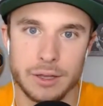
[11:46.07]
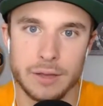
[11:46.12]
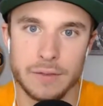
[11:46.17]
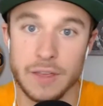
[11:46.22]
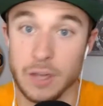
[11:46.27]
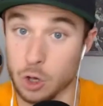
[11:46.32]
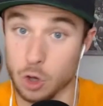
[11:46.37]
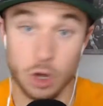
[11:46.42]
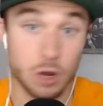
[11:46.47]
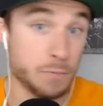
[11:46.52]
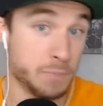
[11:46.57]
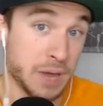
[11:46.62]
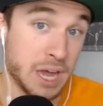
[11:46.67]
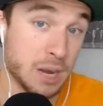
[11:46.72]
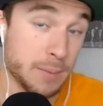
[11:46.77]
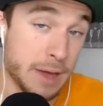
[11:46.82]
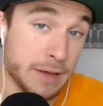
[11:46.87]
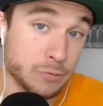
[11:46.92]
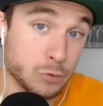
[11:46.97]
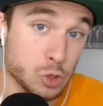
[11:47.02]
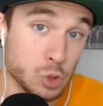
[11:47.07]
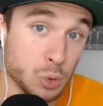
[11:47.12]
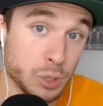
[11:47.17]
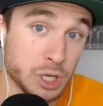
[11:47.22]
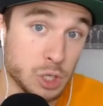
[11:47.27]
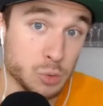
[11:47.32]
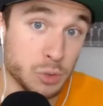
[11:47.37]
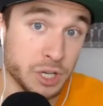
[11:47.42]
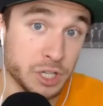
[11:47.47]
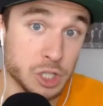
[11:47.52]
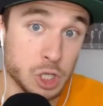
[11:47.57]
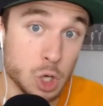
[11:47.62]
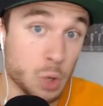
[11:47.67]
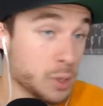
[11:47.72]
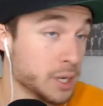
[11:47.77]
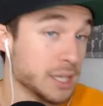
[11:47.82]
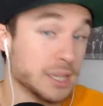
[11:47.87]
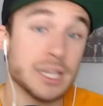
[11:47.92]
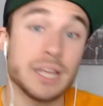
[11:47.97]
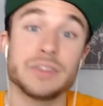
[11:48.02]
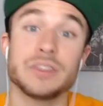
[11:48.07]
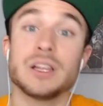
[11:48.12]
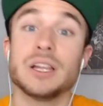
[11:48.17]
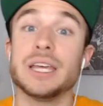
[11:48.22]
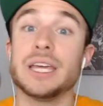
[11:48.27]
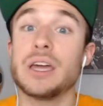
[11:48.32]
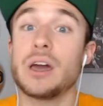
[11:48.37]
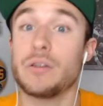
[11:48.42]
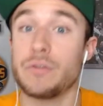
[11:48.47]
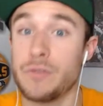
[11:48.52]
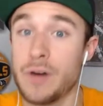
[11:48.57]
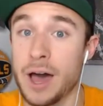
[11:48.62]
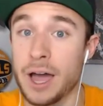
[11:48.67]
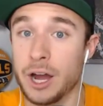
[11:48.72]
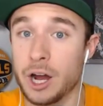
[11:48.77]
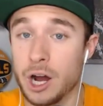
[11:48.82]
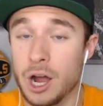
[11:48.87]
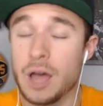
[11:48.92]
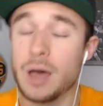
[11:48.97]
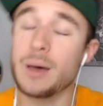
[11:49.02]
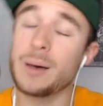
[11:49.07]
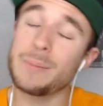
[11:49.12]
They could have paid him after 2022 when he lit the league on fire,